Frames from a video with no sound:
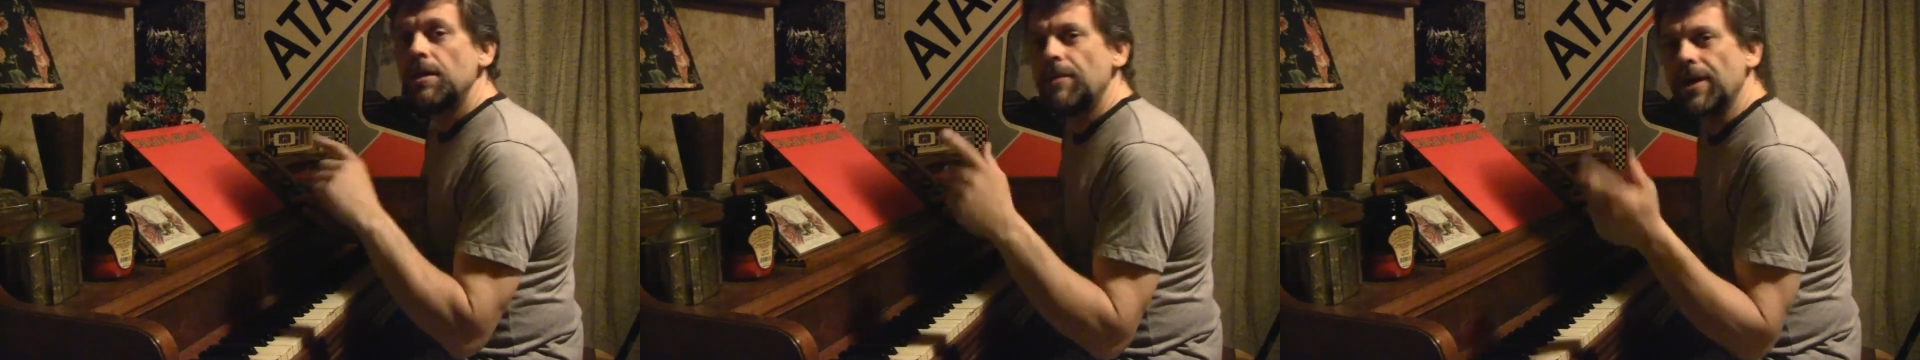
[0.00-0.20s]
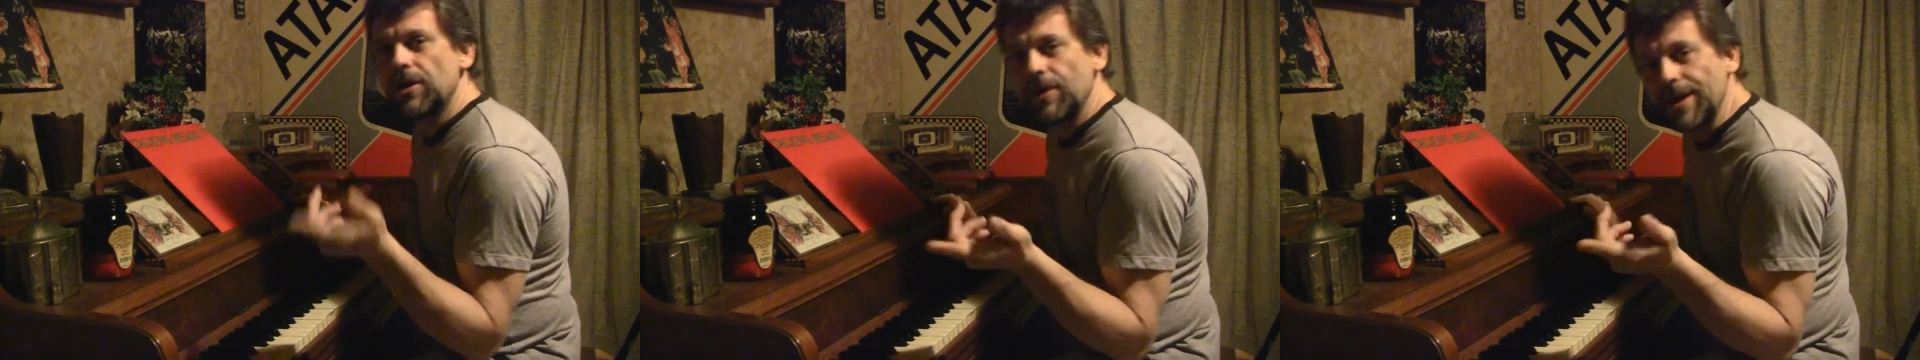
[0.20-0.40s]

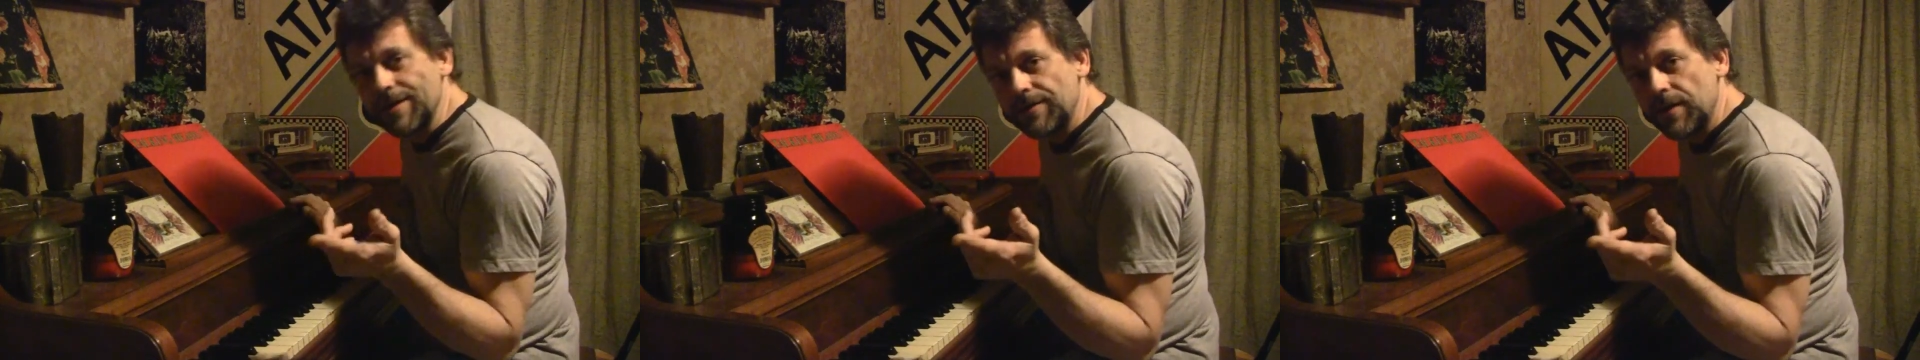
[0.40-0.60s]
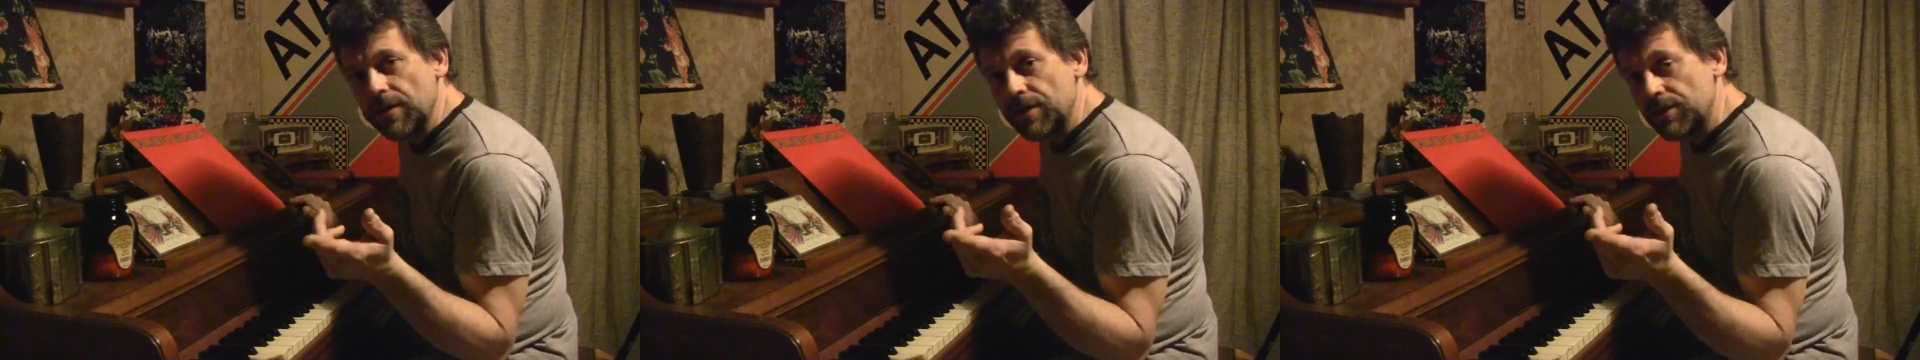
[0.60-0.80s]
My
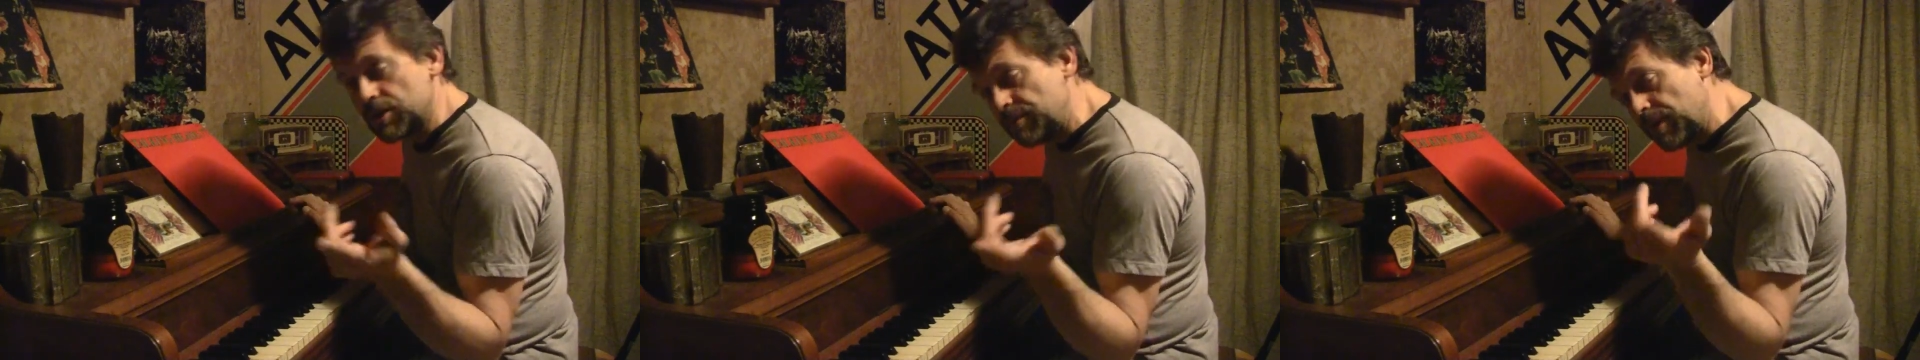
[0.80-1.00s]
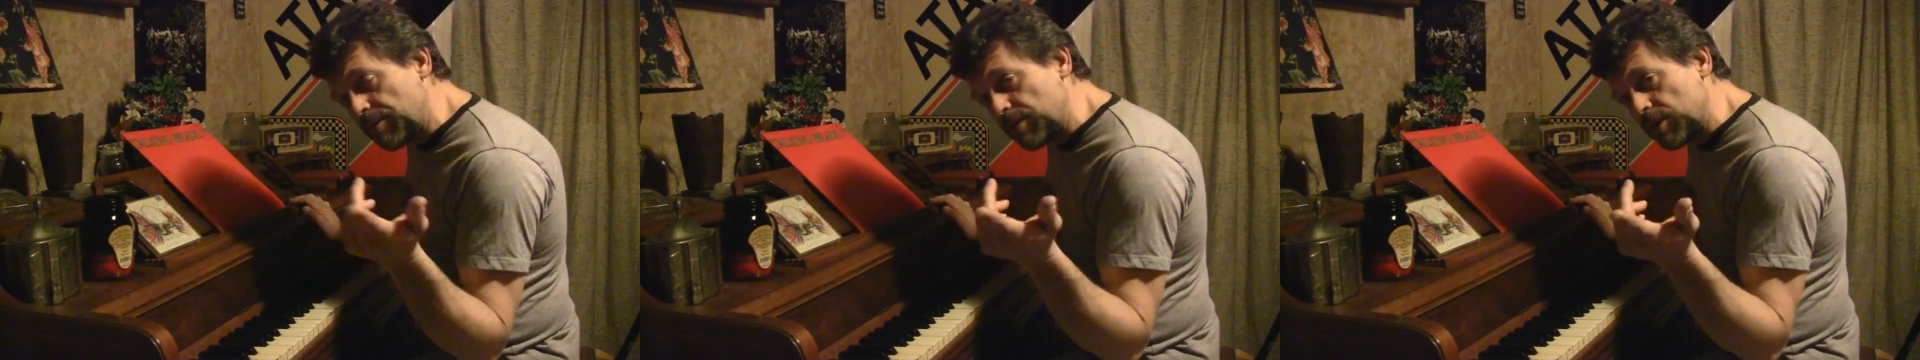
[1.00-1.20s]
grandfather
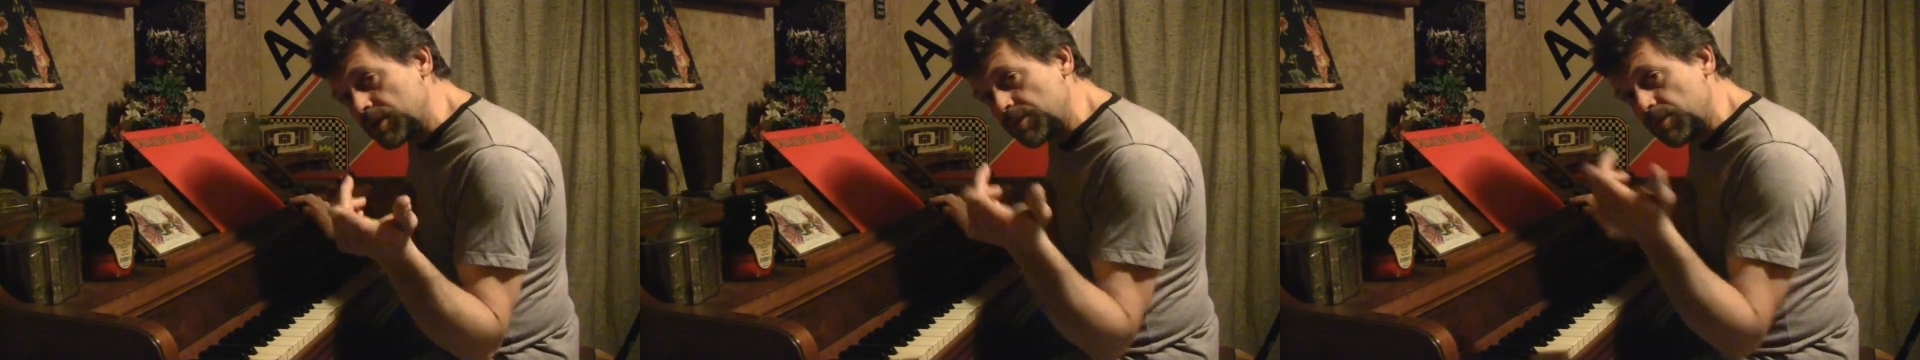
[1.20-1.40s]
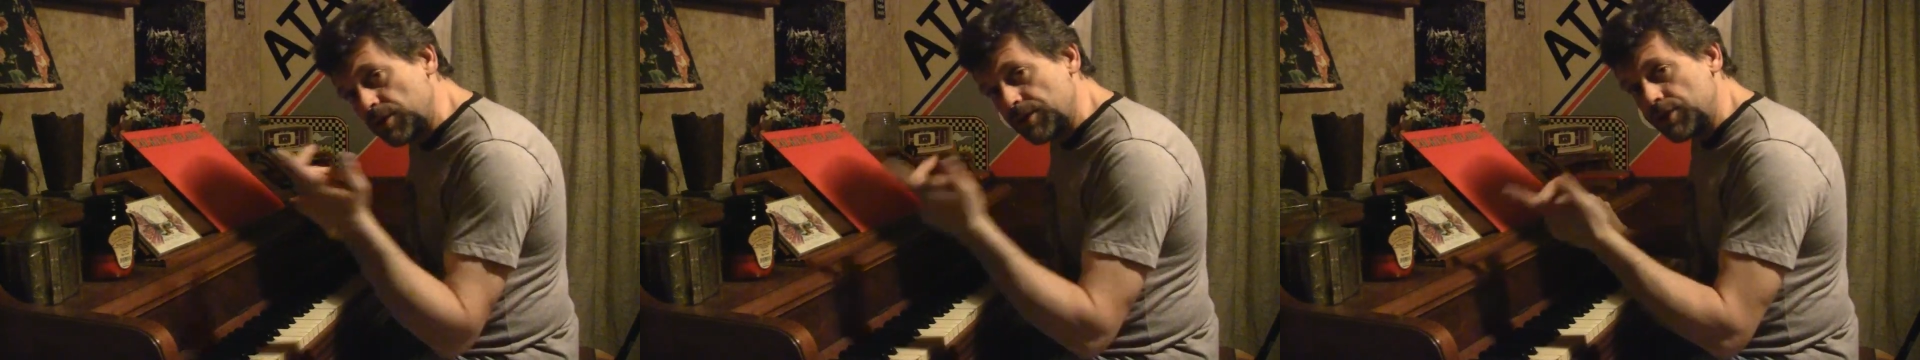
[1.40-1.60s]
used to be a
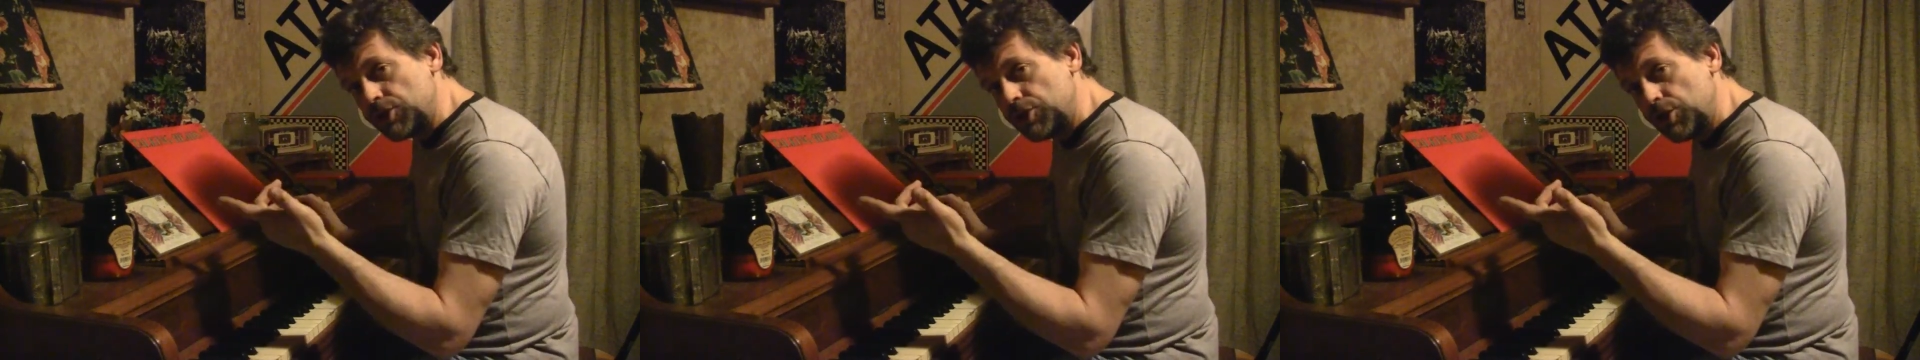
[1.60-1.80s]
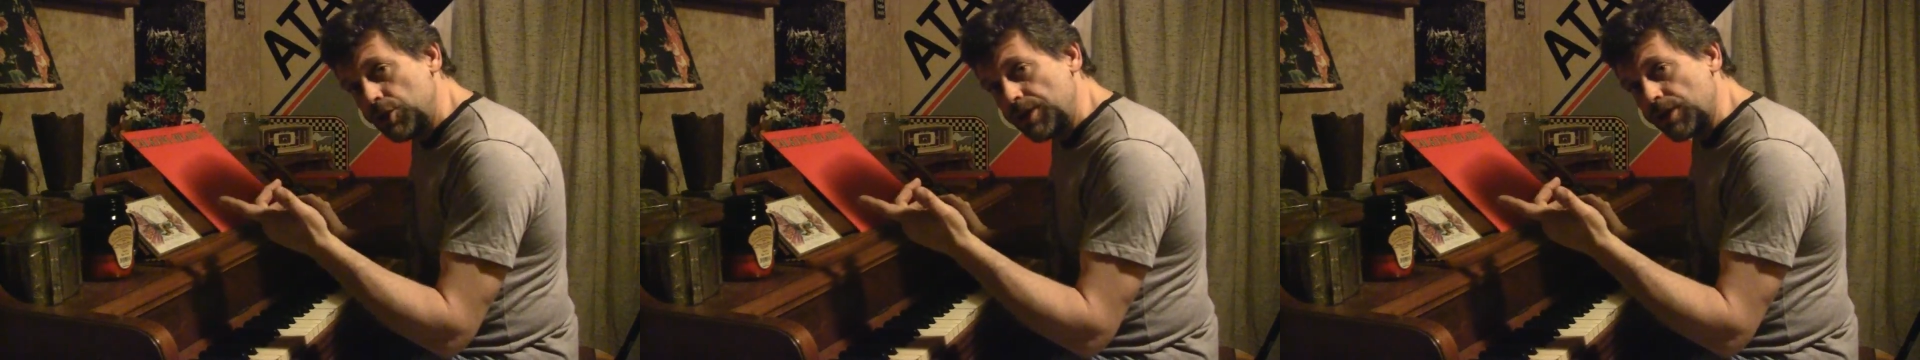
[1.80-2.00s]
principal at the
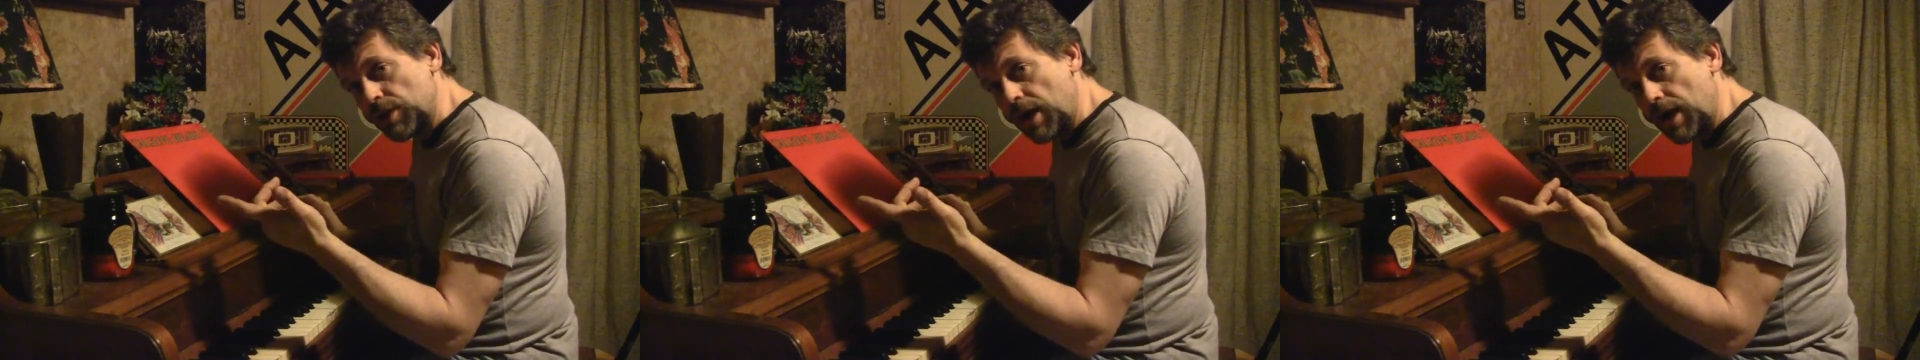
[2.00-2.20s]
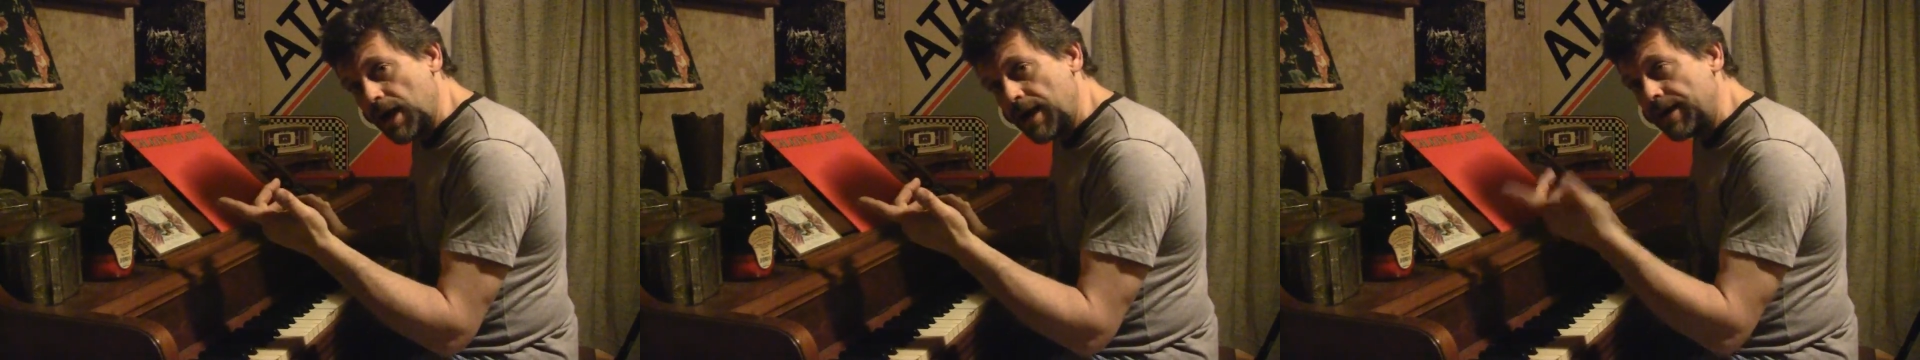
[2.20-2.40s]
junior
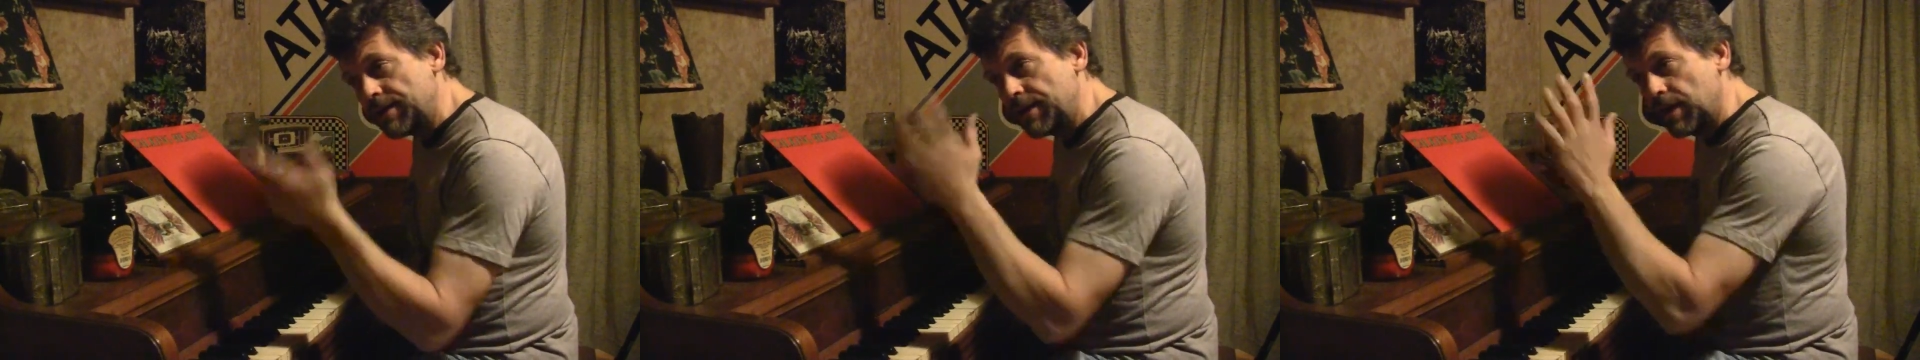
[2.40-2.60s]
high,